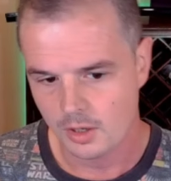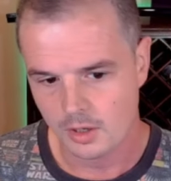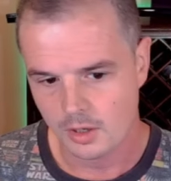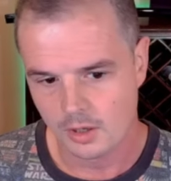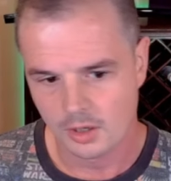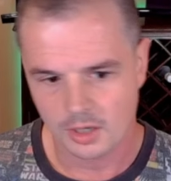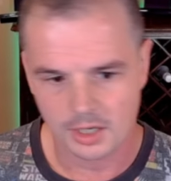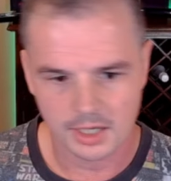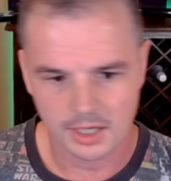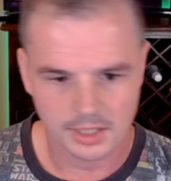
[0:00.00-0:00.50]

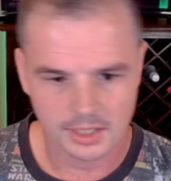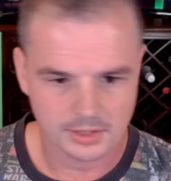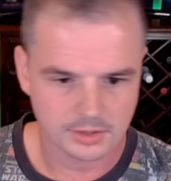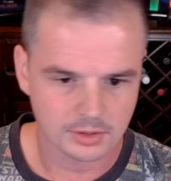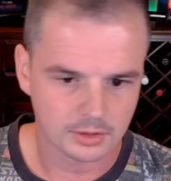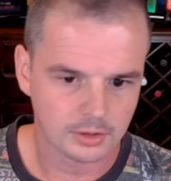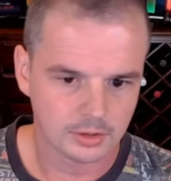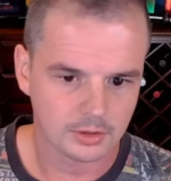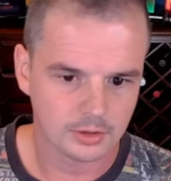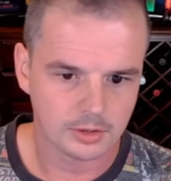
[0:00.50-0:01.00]
Alright,
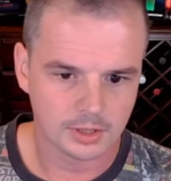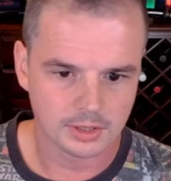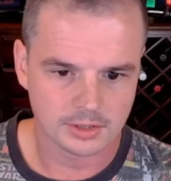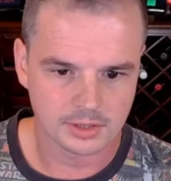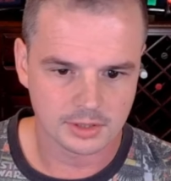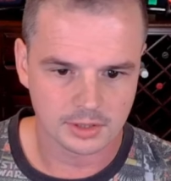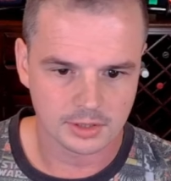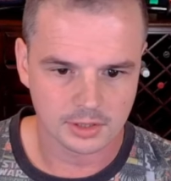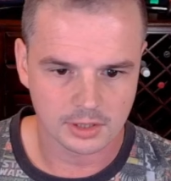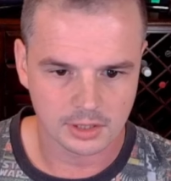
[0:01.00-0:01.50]
so these are
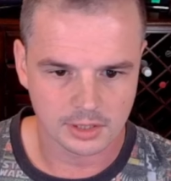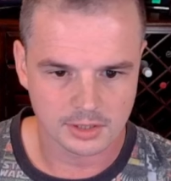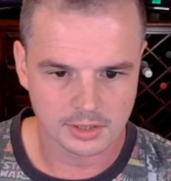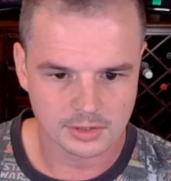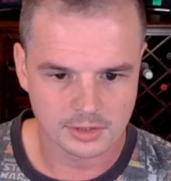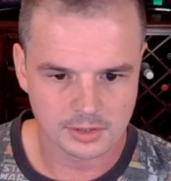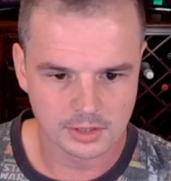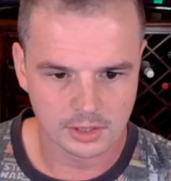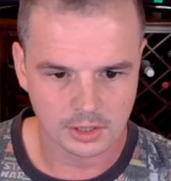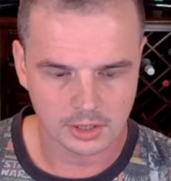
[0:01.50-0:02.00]
the cards
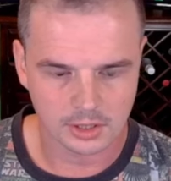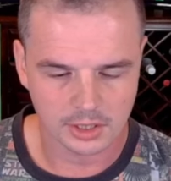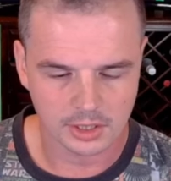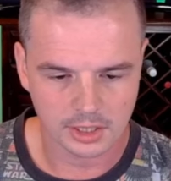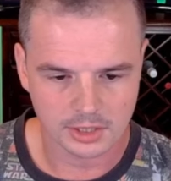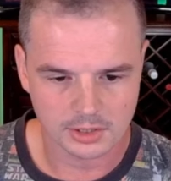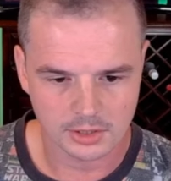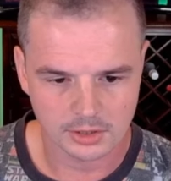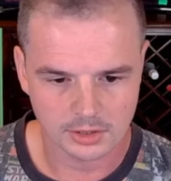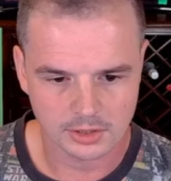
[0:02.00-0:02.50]
that
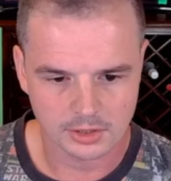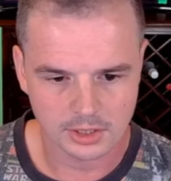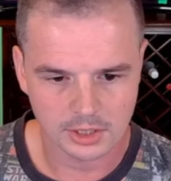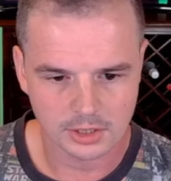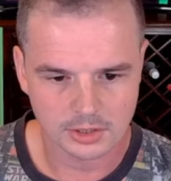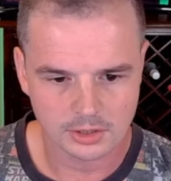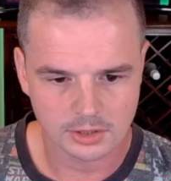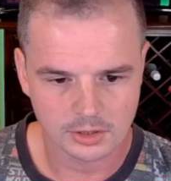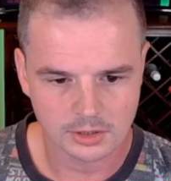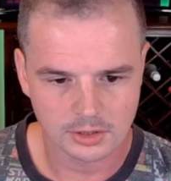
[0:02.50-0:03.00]
catch our
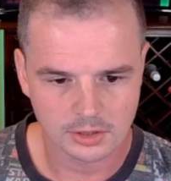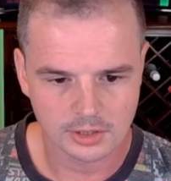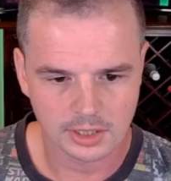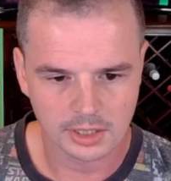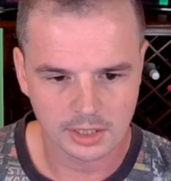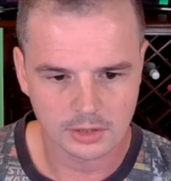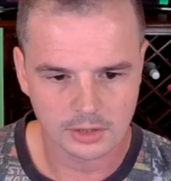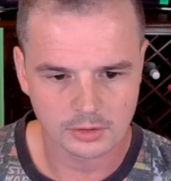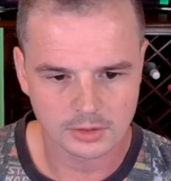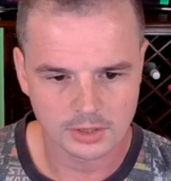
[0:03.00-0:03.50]
attention.
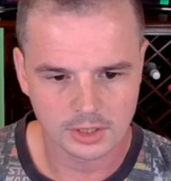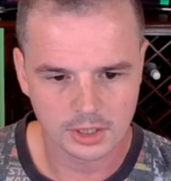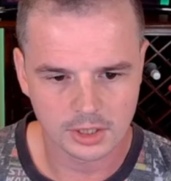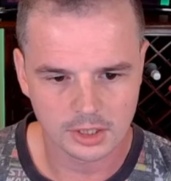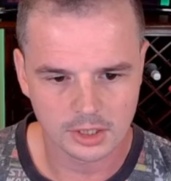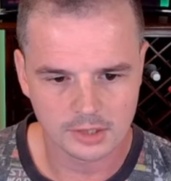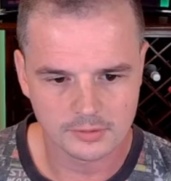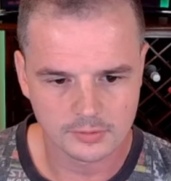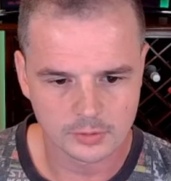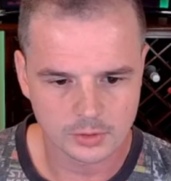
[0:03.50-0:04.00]
Gadok
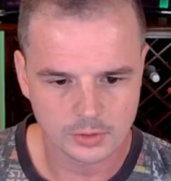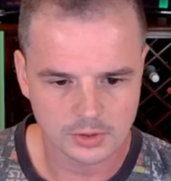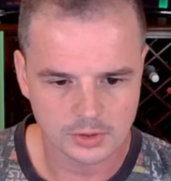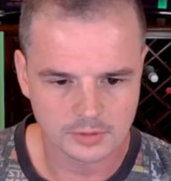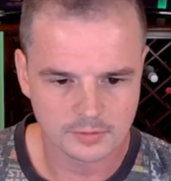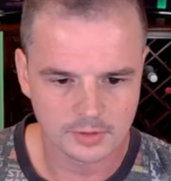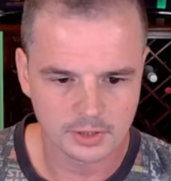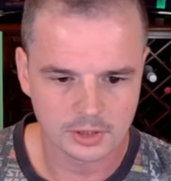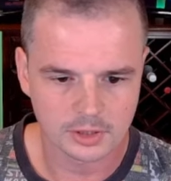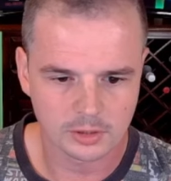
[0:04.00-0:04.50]
Teague, Force of
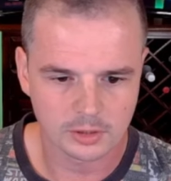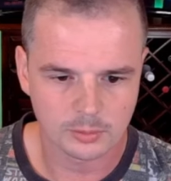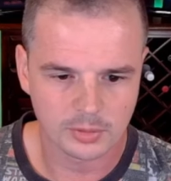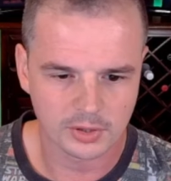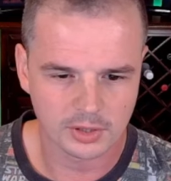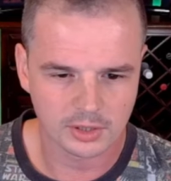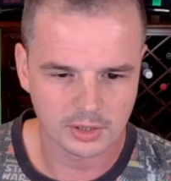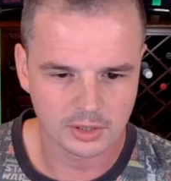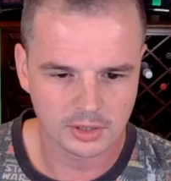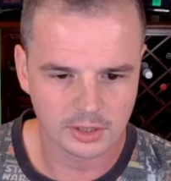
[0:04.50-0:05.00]
Vigor,
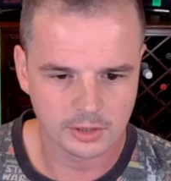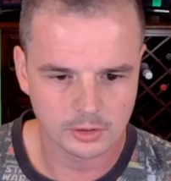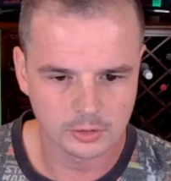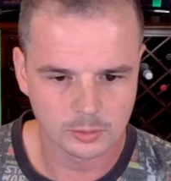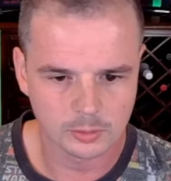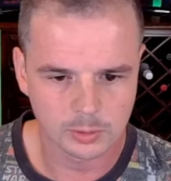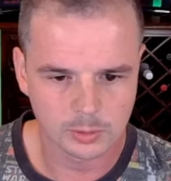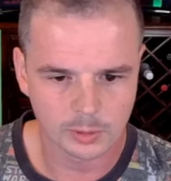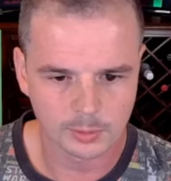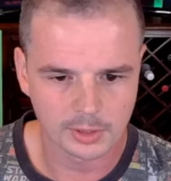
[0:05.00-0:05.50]
Pithing Needle.
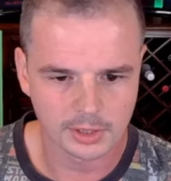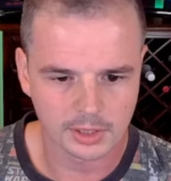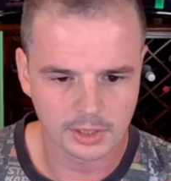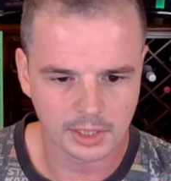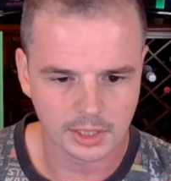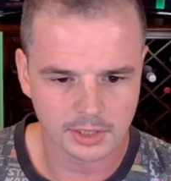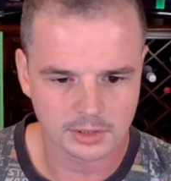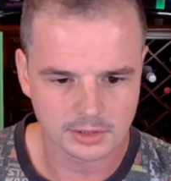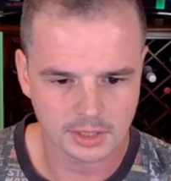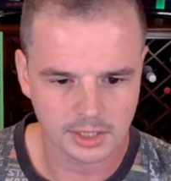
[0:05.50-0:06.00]
Probably
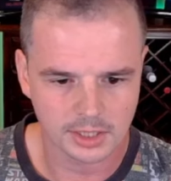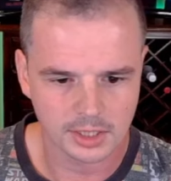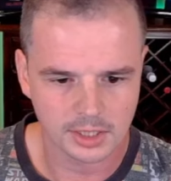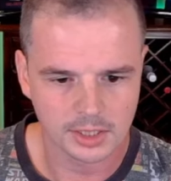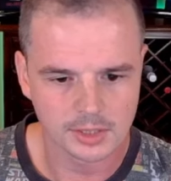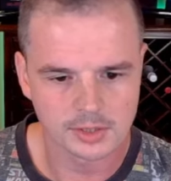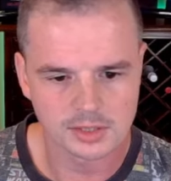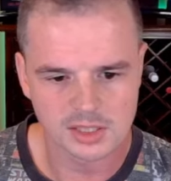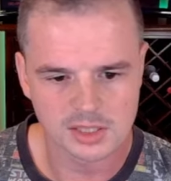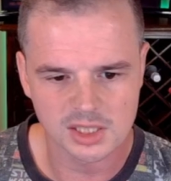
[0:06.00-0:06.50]
like Teague
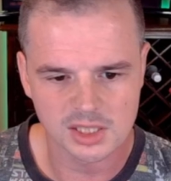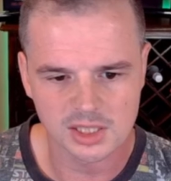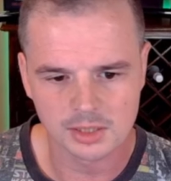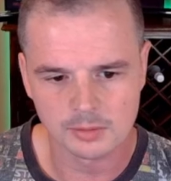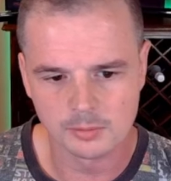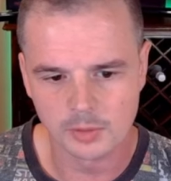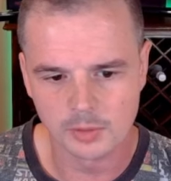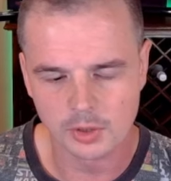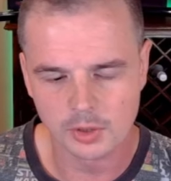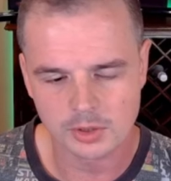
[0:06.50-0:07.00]
is the
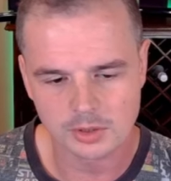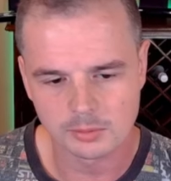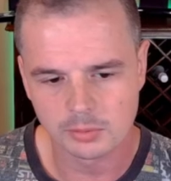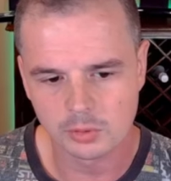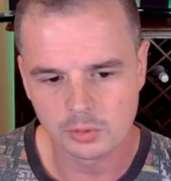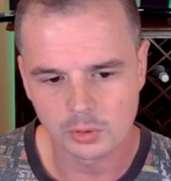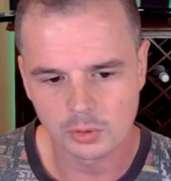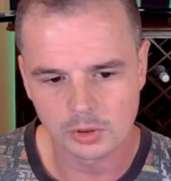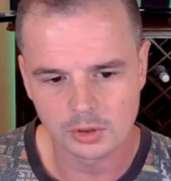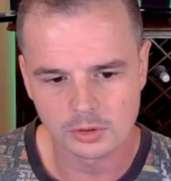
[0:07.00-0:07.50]
most
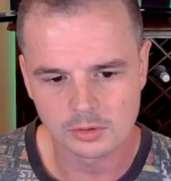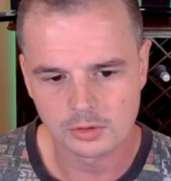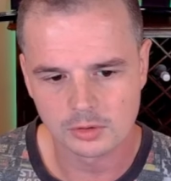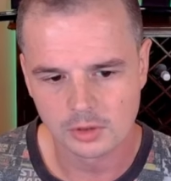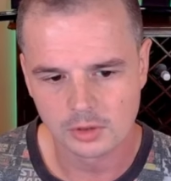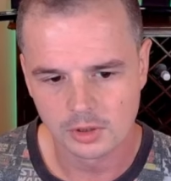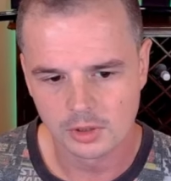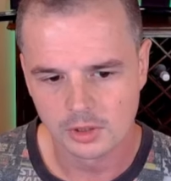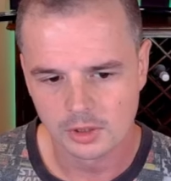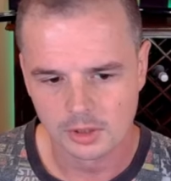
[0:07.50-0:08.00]
important.
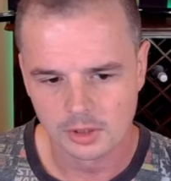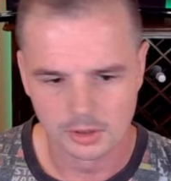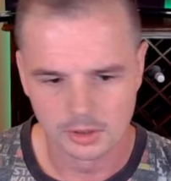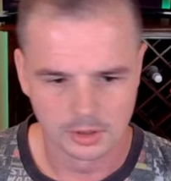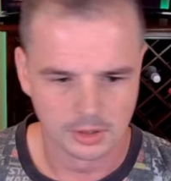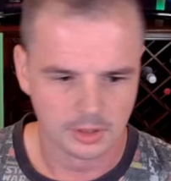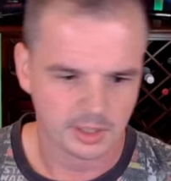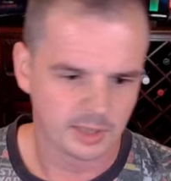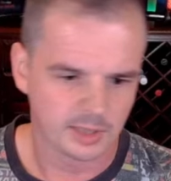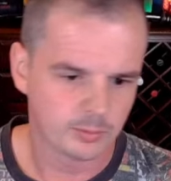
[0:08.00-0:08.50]

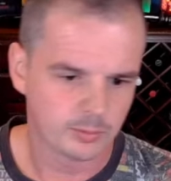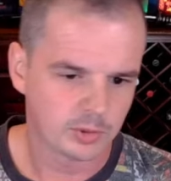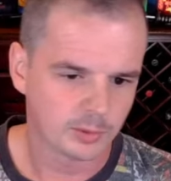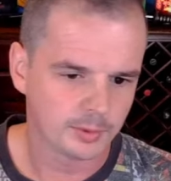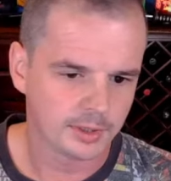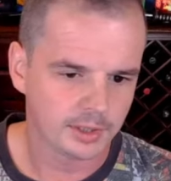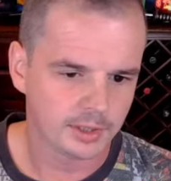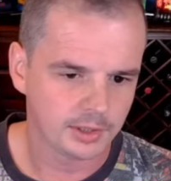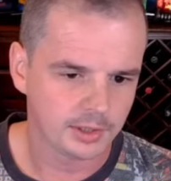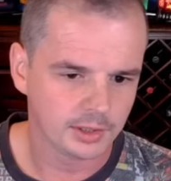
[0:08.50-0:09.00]
And
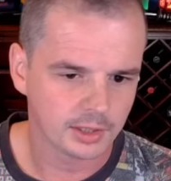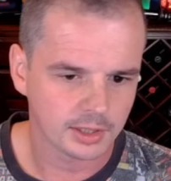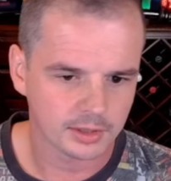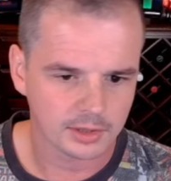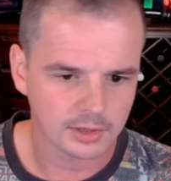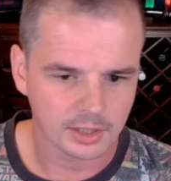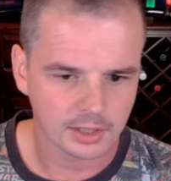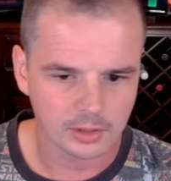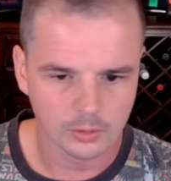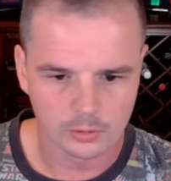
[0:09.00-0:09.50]
probably in like
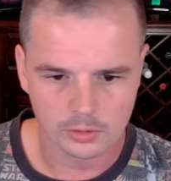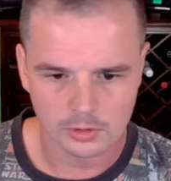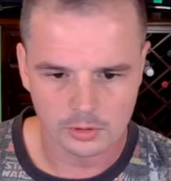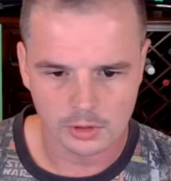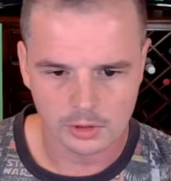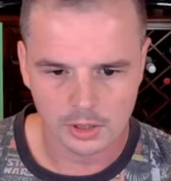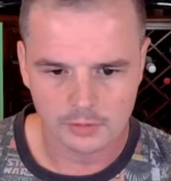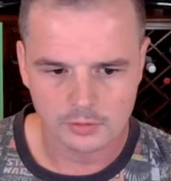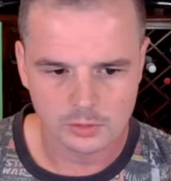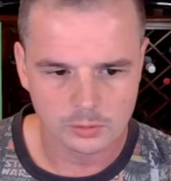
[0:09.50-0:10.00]
that order
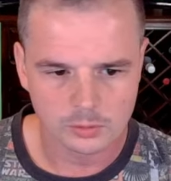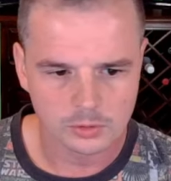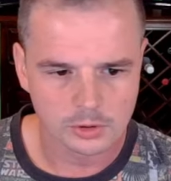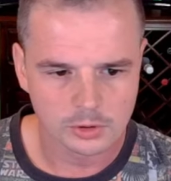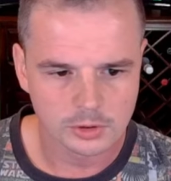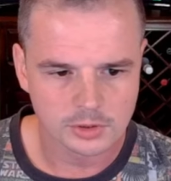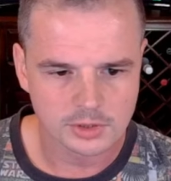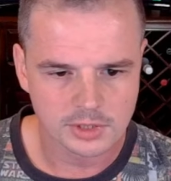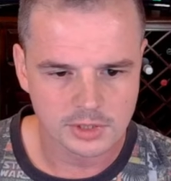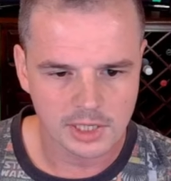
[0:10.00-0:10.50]

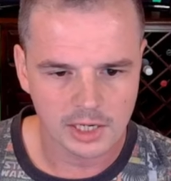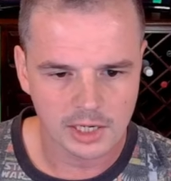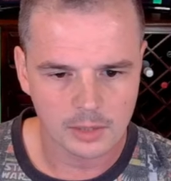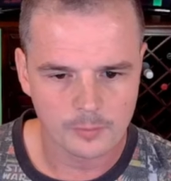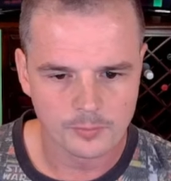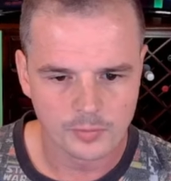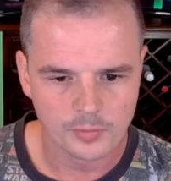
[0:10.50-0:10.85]
afterwards. Now,